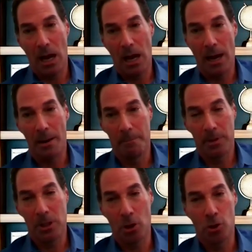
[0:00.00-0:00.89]

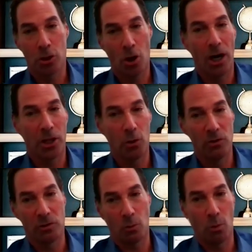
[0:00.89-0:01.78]
um, you know, you could argue
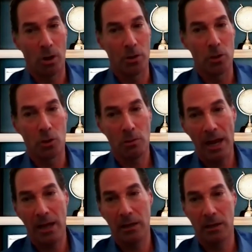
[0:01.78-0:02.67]
is it the war in the
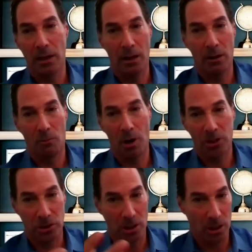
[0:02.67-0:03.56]
Ukraine and, and
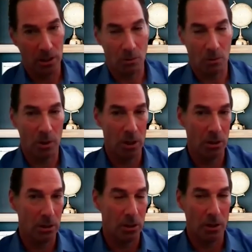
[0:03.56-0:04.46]
Russia and
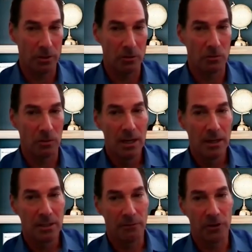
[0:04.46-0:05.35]
oil and all these
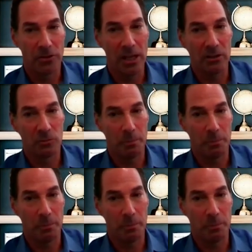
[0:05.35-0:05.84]
different things.